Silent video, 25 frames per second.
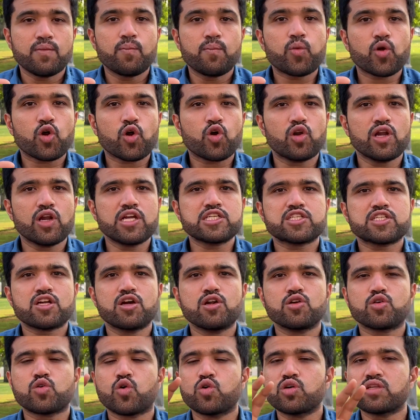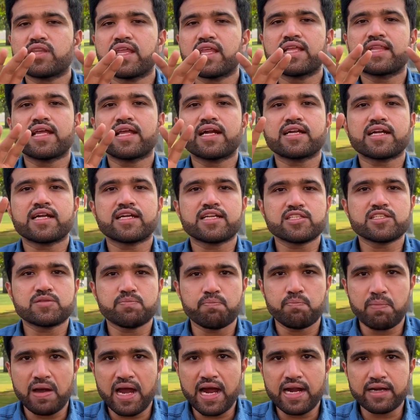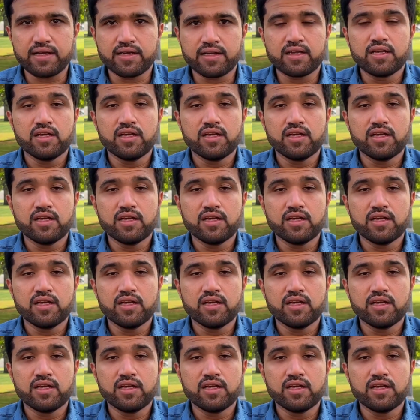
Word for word: For cholesterol don't think that it is bad